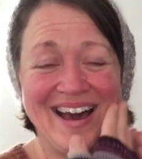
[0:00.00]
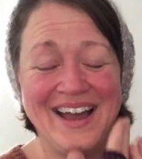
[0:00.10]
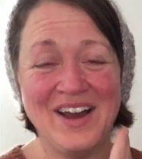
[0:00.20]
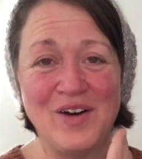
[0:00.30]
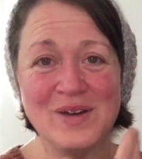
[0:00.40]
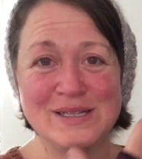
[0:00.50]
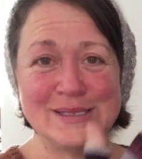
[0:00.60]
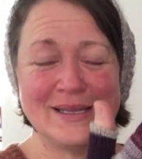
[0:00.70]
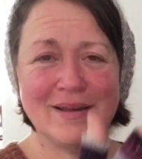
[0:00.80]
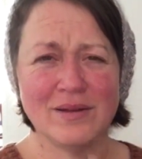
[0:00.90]
I always
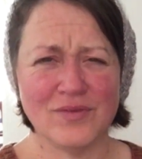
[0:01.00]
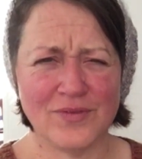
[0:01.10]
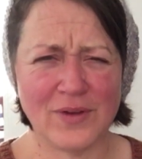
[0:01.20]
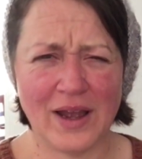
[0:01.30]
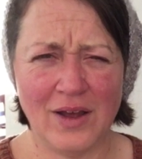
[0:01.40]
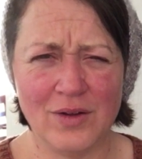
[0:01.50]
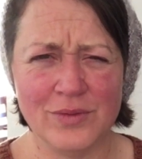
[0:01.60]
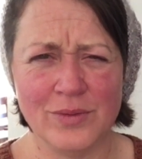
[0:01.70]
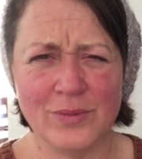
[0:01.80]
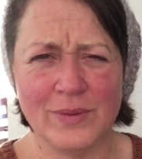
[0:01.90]
frown
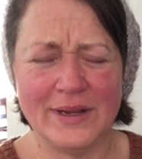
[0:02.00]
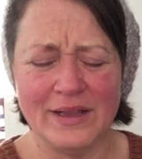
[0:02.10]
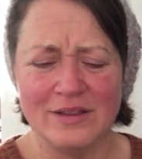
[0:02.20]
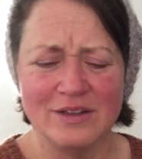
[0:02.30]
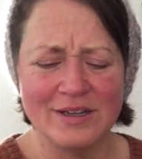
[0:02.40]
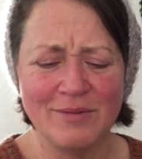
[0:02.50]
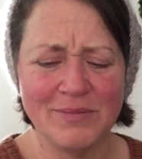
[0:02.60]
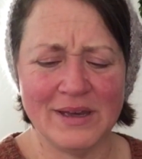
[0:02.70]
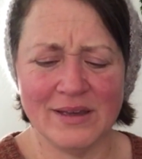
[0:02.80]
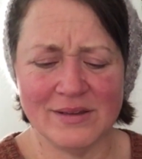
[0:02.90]
when I look at
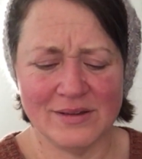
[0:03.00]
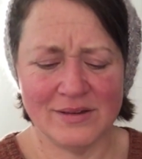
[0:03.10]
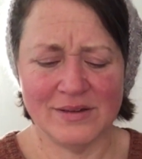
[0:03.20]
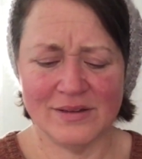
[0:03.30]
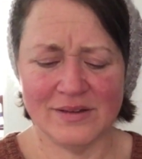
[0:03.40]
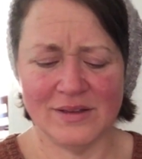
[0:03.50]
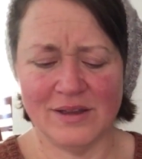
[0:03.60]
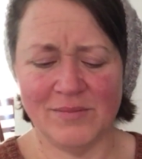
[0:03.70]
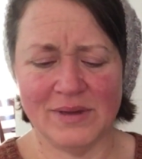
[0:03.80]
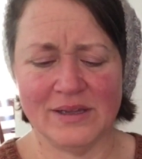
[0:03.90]
my
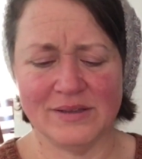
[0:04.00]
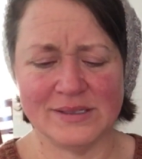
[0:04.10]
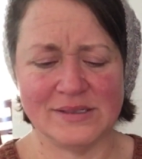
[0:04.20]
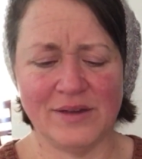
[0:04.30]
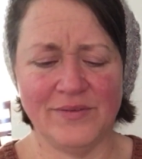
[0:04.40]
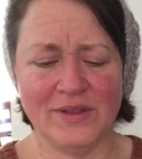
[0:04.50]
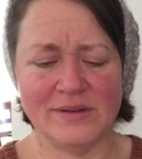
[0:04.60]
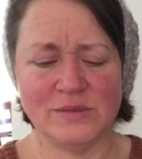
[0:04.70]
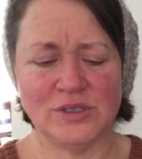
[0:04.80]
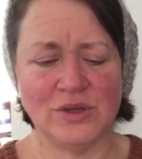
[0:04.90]
stuff that
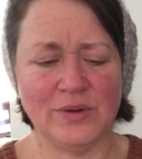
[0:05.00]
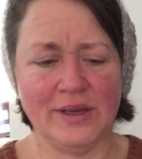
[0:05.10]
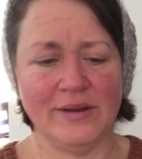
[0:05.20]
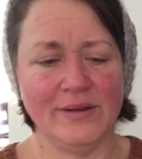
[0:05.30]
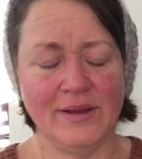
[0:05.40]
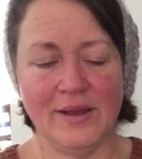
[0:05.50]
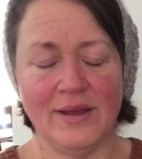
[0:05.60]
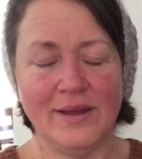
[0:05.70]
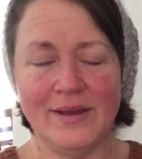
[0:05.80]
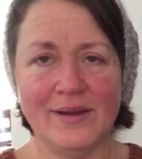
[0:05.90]
I'm showing.
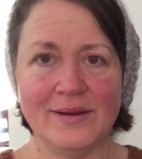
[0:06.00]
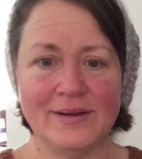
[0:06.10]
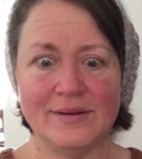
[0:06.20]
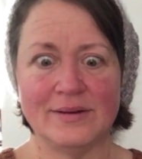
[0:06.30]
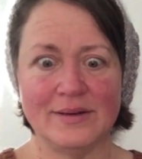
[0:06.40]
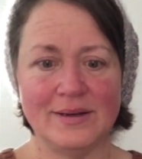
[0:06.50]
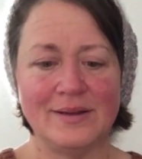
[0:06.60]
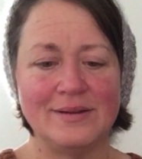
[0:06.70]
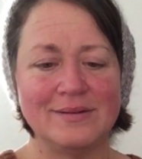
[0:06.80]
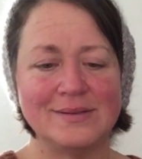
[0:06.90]

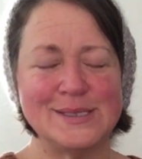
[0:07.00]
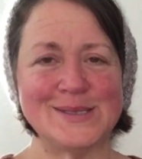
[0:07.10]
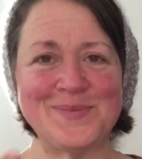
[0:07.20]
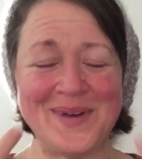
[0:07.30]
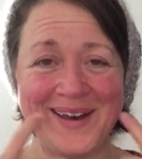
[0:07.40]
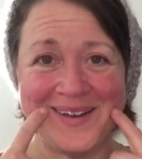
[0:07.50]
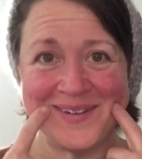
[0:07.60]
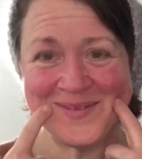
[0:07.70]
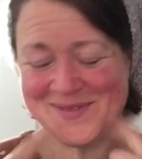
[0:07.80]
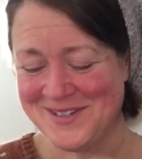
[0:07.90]

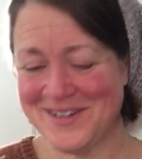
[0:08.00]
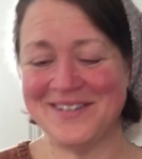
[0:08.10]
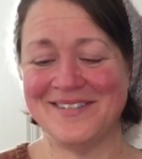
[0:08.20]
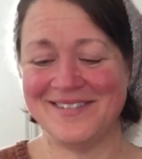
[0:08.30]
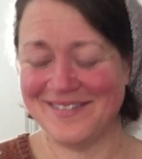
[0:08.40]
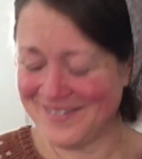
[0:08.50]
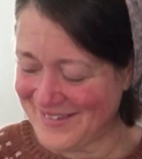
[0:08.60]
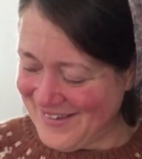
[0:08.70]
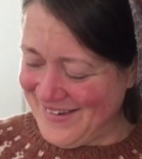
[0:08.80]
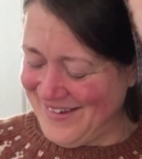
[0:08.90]
Smile, Michelle.
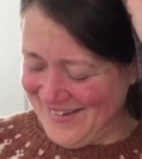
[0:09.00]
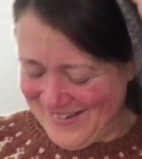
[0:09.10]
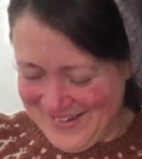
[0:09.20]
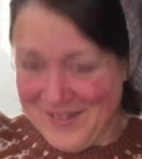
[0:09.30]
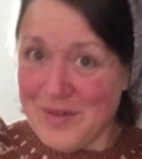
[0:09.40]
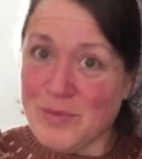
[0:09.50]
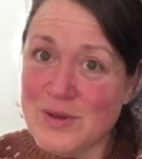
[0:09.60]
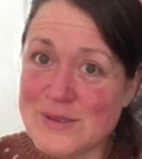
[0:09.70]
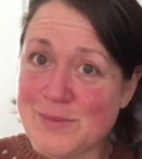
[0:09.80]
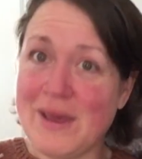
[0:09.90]
I'm
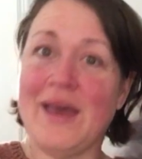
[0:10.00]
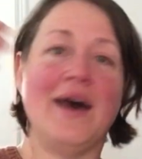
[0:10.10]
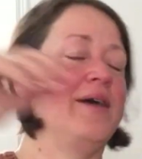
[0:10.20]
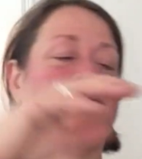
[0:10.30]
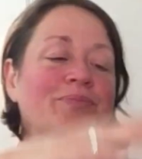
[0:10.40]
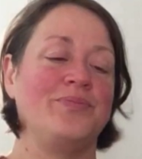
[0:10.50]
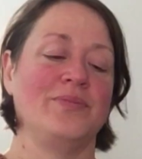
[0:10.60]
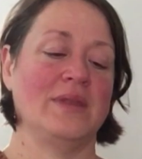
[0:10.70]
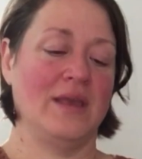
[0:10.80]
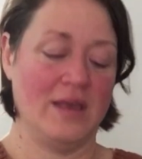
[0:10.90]
losing my hat.
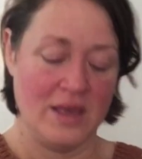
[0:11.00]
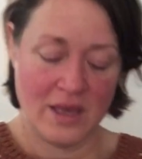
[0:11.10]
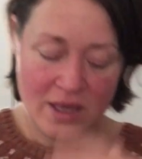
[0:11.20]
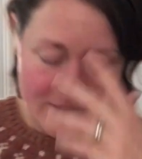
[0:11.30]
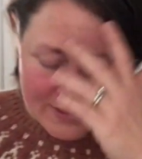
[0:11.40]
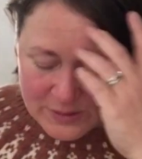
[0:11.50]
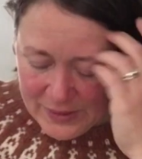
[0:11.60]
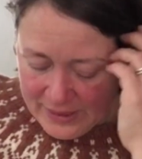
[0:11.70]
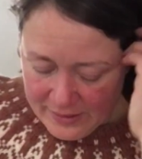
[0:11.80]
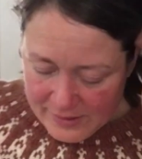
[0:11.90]
That's
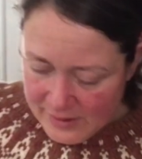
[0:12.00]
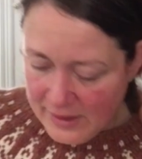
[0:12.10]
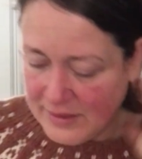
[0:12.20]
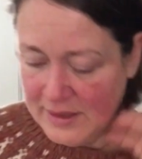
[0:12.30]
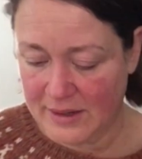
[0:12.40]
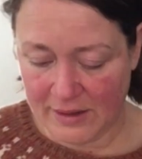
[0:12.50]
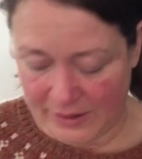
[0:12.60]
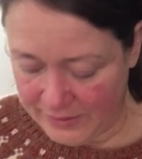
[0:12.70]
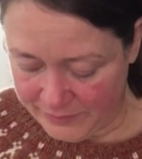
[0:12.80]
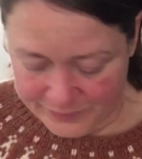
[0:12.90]
okay. And then
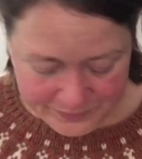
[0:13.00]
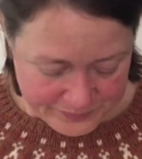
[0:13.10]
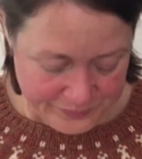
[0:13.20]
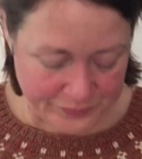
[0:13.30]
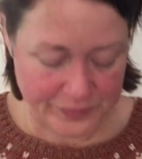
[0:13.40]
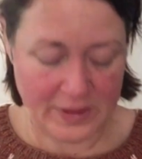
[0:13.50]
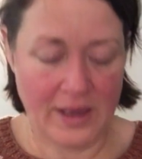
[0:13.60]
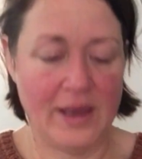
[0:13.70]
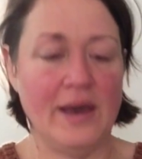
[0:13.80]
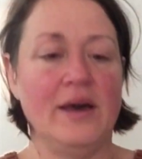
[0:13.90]
I
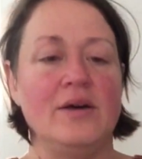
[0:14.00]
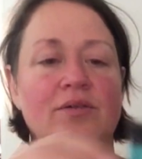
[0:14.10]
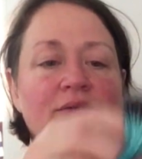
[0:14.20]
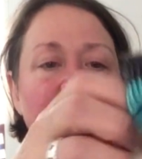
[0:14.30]
have,